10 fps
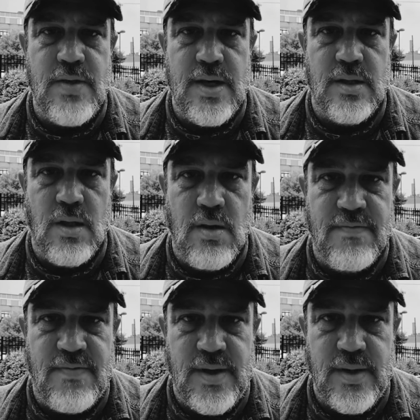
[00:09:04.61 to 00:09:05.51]
got
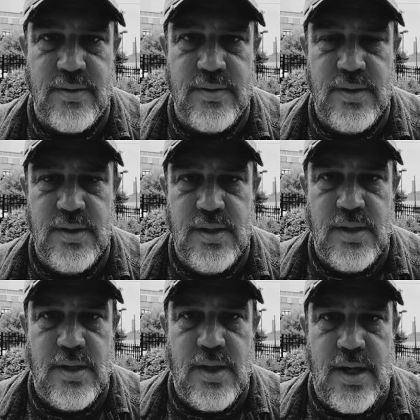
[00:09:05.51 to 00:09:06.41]
lawfare
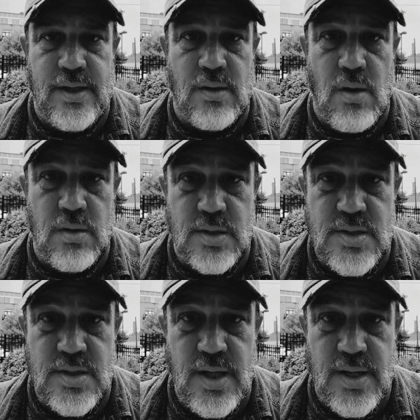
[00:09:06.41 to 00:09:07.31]
and
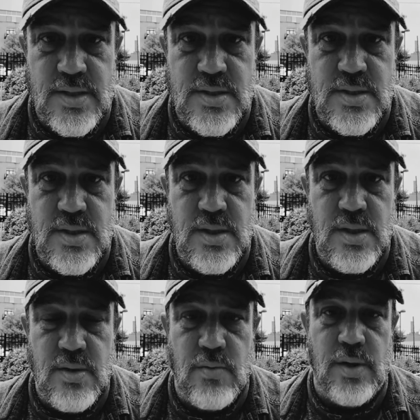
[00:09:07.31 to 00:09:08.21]
lawlessness
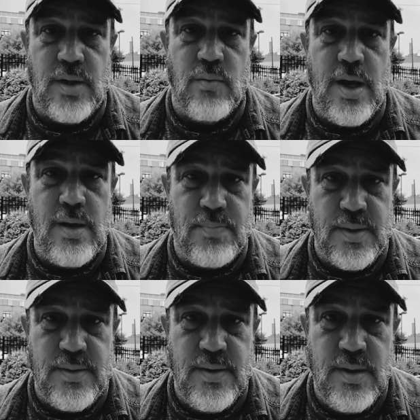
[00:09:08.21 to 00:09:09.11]
running
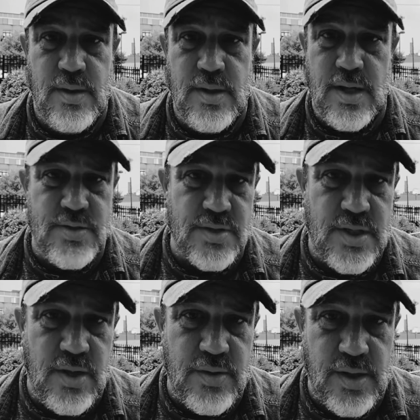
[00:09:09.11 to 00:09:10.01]
rampant, not just
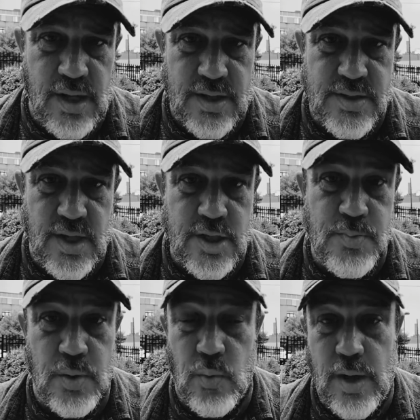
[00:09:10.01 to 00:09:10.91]
here in the United States,
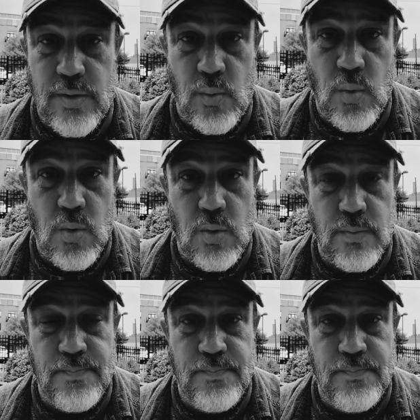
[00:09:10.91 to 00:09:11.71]
but around the world.